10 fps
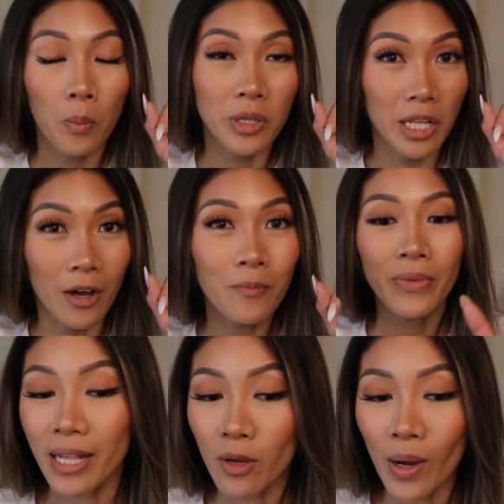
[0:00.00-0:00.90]
you know?
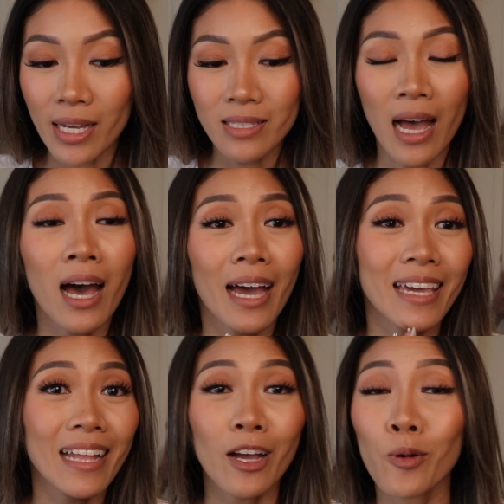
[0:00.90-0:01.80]
But anyways, uh,
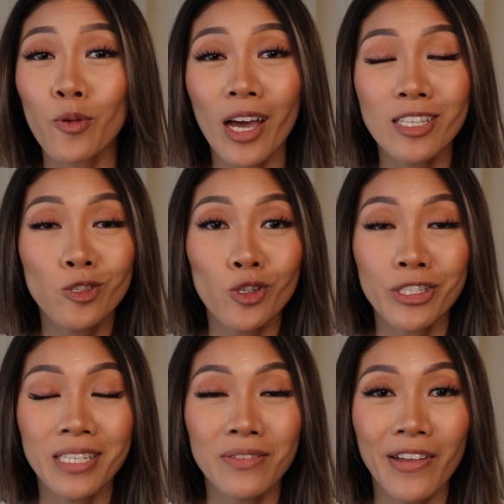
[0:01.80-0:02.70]
again, I hope you guys enjoyed
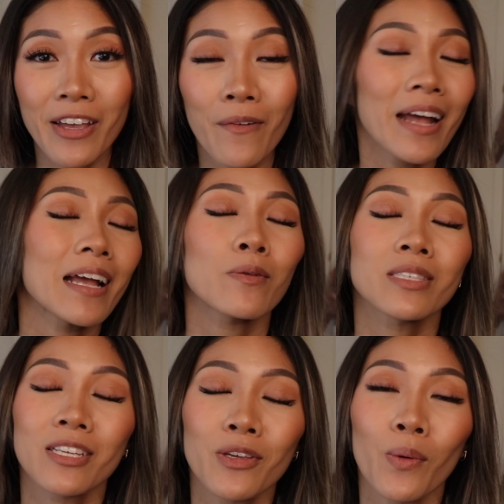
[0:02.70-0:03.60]
today's video and I will
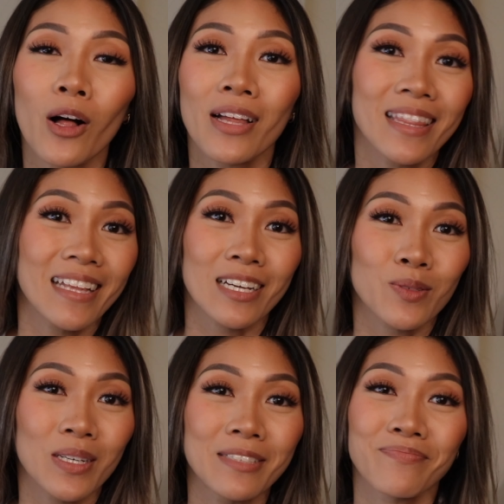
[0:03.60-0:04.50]
see you all in the next
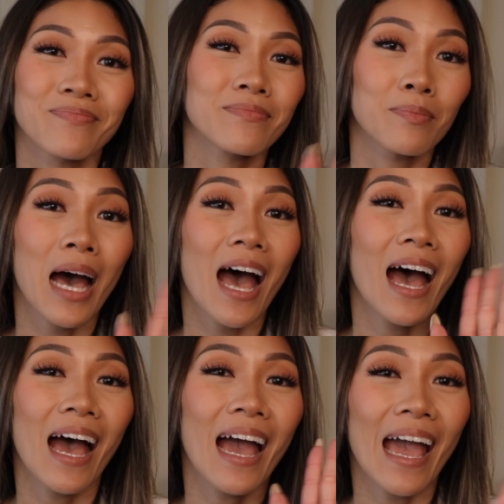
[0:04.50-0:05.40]
one.
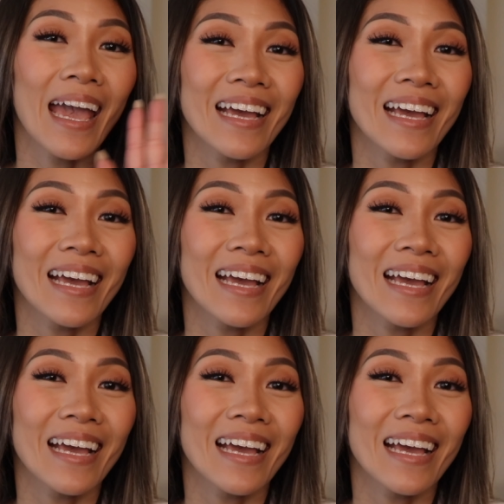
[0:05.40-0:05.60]
Bye!